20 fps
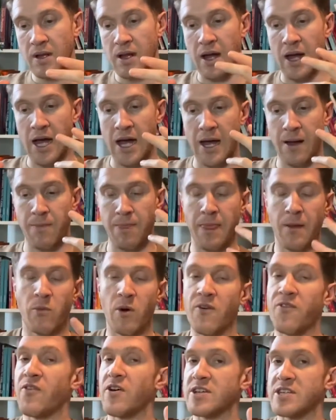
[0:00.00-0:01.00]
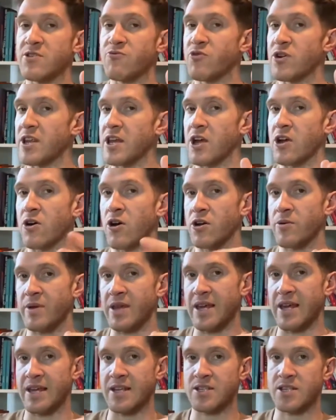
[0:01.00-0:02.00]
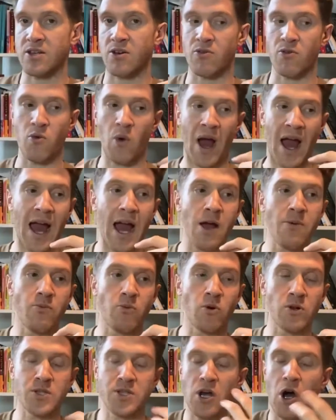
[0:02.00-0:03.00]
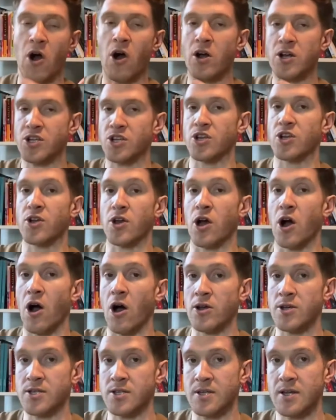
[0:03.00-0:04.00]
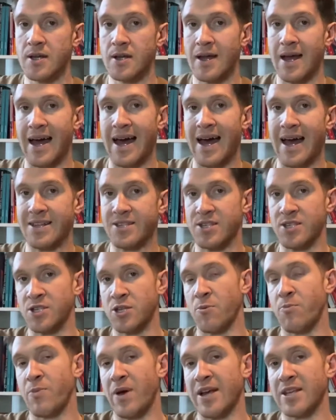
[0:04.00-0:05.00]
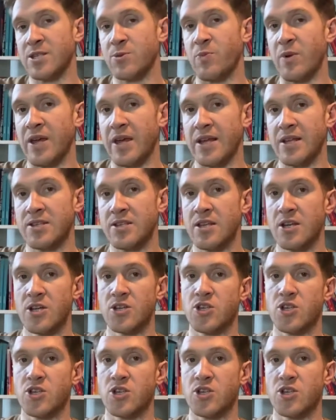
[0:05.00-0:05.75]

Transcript: firstly, running economy is kind of what's the oxygen cost at submax speeds.